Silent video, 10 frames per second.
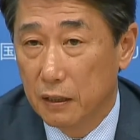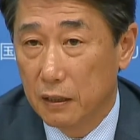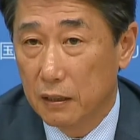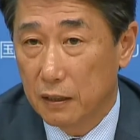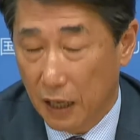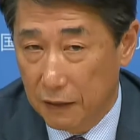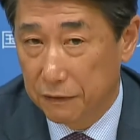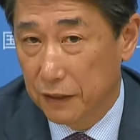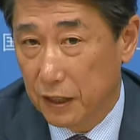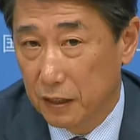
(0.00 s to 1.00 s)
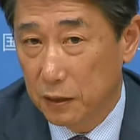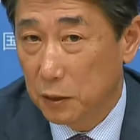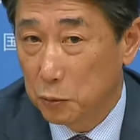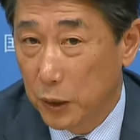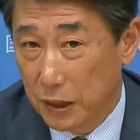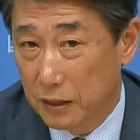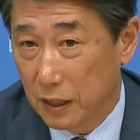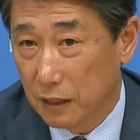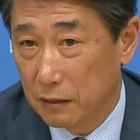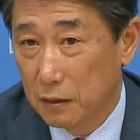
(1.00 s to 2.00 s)
uh, carefully. That's what he
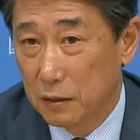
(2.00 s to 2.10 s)
said.